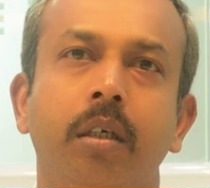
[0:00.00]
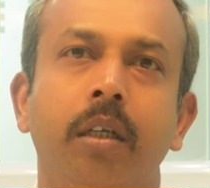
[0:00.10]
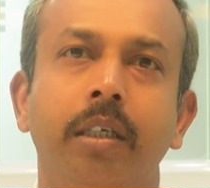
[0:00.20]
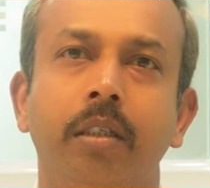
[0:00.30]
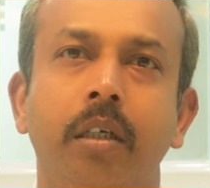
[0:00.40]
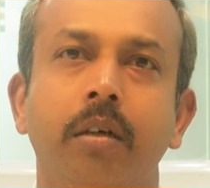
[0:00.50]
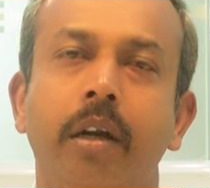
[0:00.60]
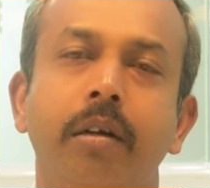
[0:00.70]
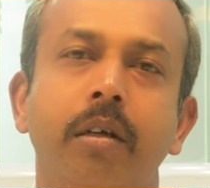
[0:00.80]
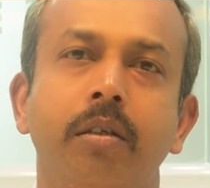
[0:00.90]
The listed
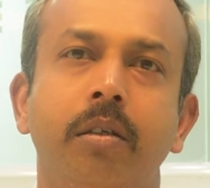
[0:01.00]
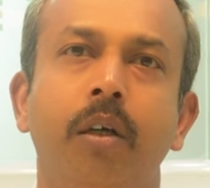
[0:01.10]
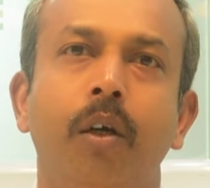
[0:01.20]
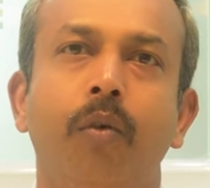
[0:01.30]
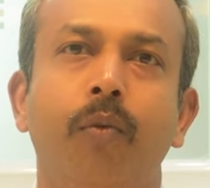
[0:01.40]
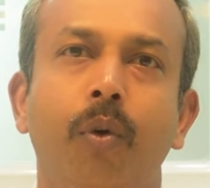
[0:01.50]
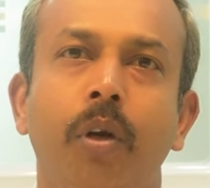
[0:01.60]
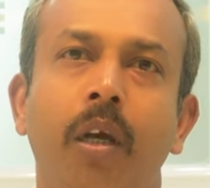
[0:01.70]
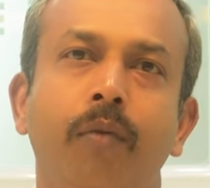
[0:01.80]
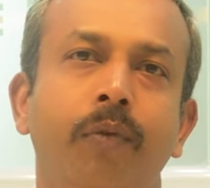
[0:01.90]
rent is
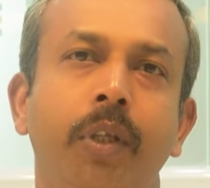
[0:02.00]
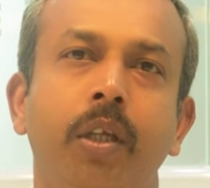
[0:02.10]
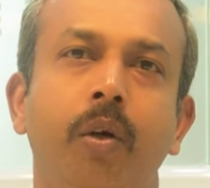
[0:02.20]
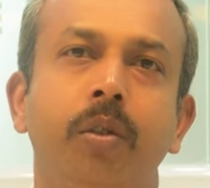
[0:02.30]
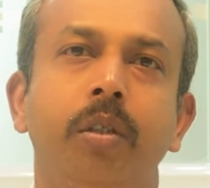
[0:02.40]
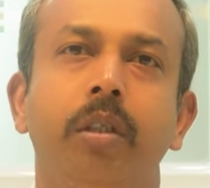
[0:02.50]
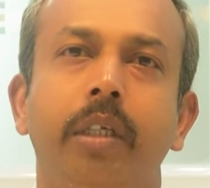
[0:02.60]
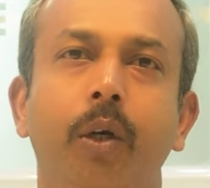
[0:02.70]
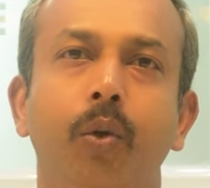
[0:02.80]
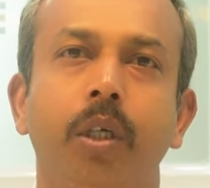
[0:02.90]
4,50,000,
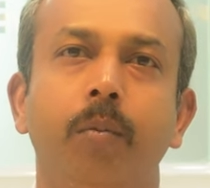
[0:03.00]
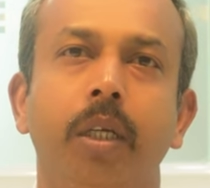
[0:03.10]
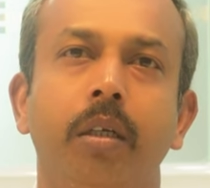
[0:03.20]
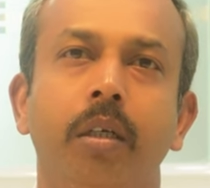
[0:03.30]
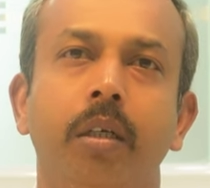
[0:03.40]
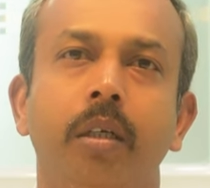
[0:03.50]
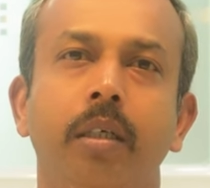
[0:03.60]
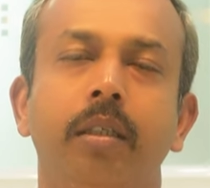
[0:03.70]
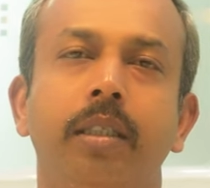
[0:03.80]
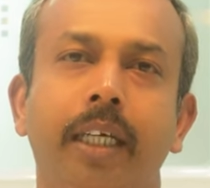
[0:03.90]
negotiable.
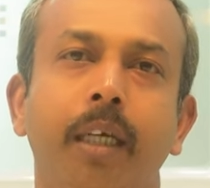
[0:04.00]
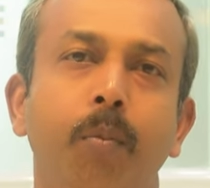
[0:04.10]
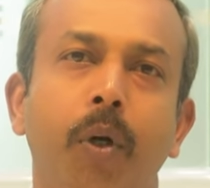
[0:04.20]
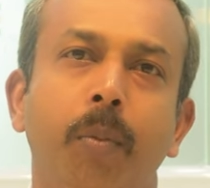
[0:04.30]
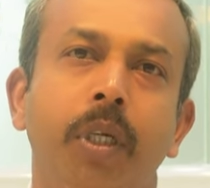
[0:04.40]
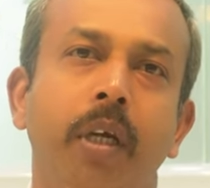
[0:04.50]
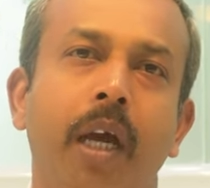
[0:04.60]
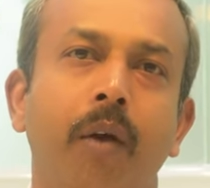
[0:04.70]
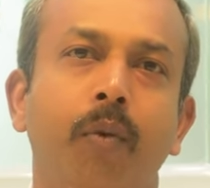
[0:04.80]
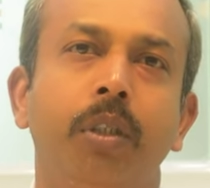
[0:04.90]
The second property,
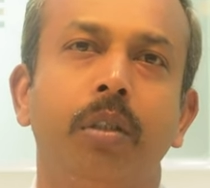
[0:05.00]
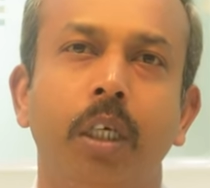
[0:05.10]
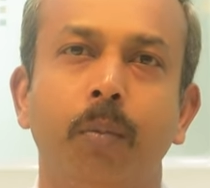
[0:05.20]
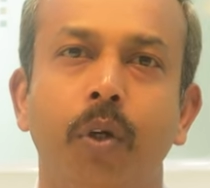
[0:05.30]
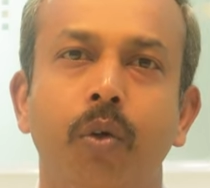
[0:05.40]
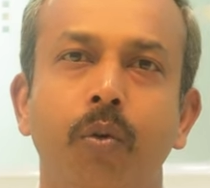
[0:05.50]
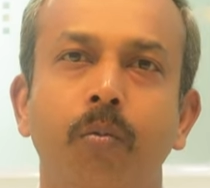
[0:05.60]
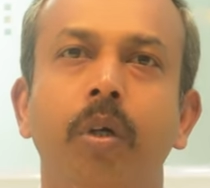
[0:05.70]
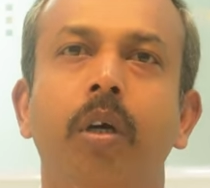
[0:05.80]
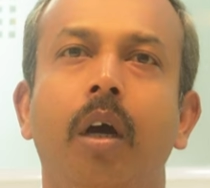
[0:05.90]
I have 1
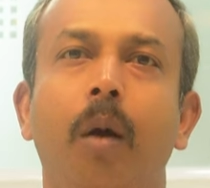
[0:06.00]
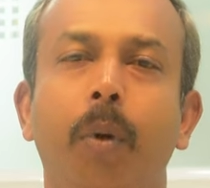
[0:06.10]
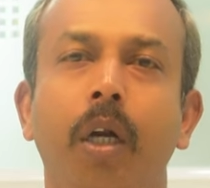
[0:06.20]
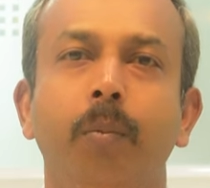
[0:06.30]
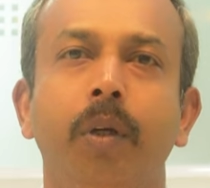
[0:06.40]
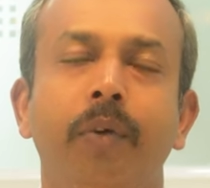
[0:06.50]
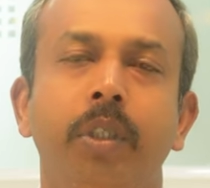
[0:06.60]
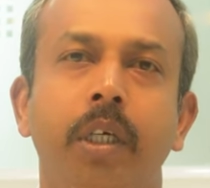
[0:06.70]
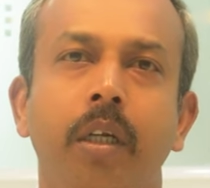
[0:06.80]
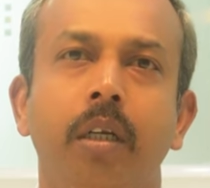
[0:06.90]
3-bedroom apartment for
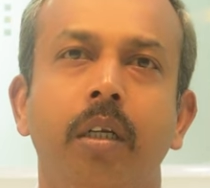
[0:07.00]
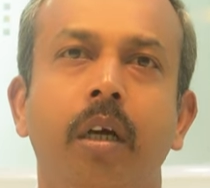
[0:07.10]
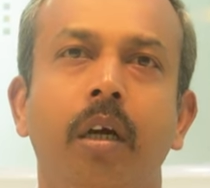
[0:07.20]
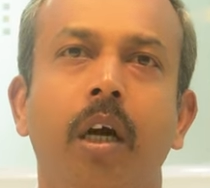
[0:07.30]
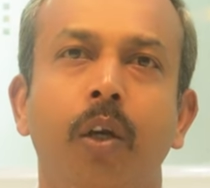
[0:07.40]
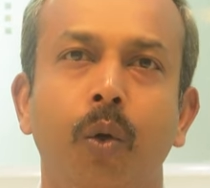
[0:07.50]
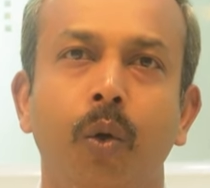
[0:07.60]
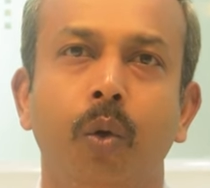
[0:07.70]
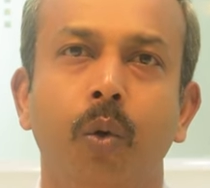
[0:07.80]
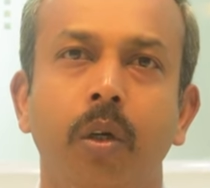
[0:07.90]
sale in
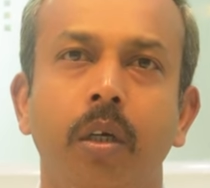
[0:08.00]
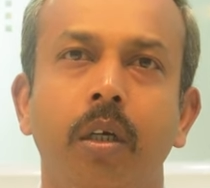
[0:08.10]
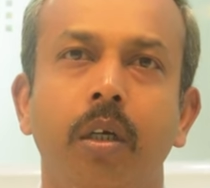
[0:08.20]
Arlur Road